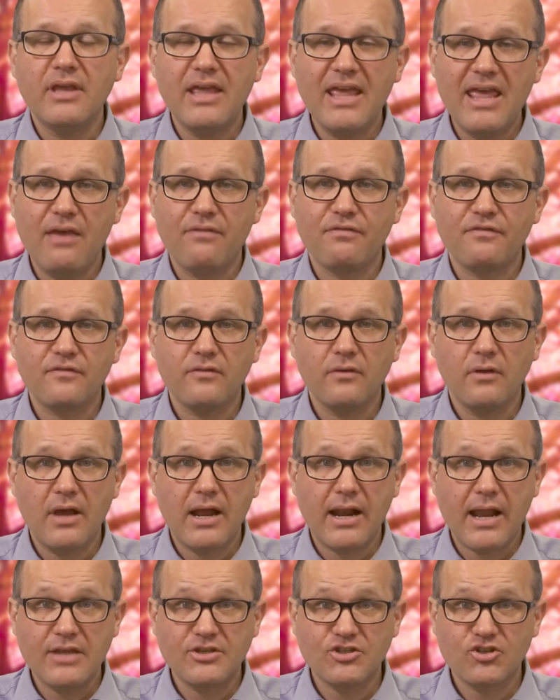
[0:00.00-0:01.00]
If,
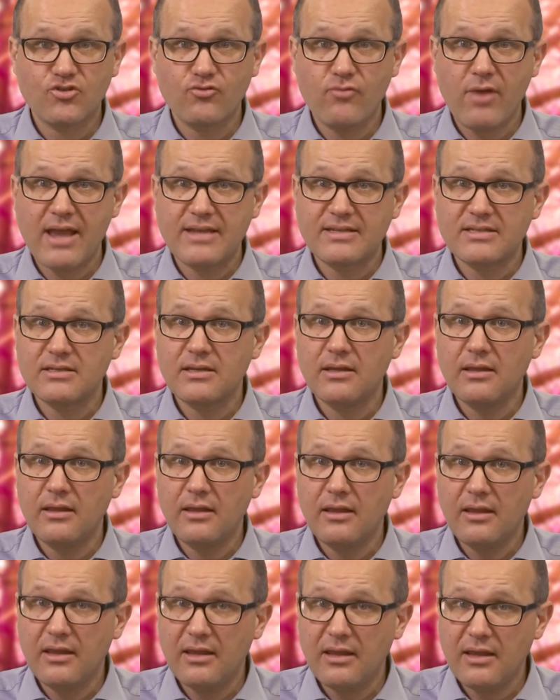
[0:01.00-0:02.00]
and I stress,
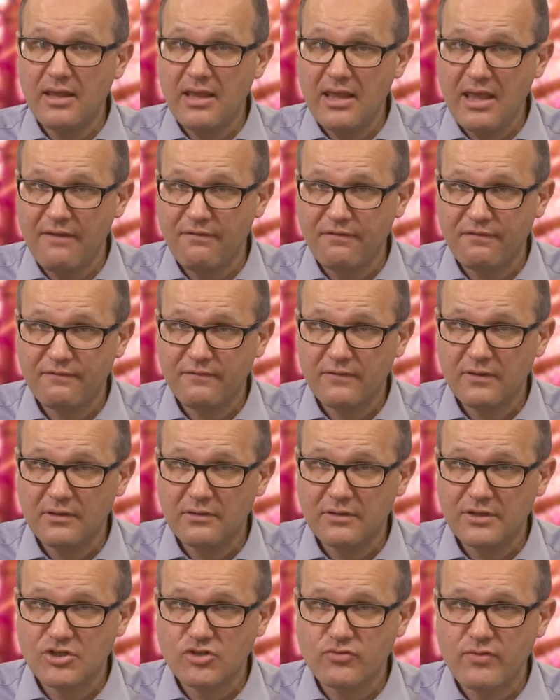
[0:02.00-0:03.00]
if
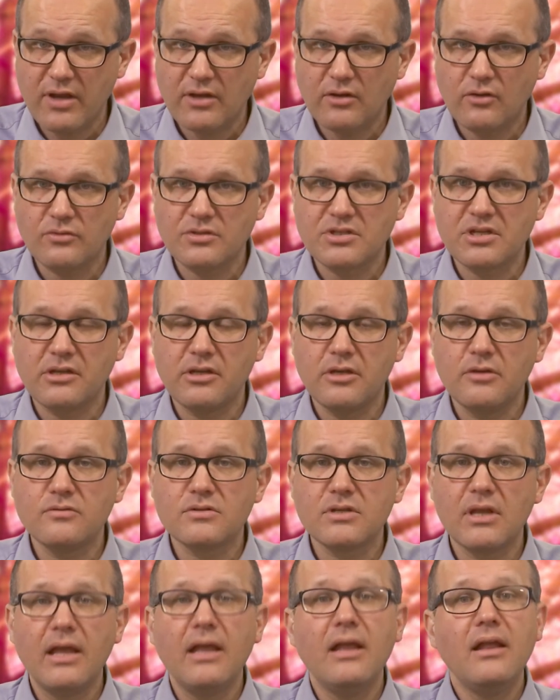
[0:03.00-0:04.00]
this trend continues,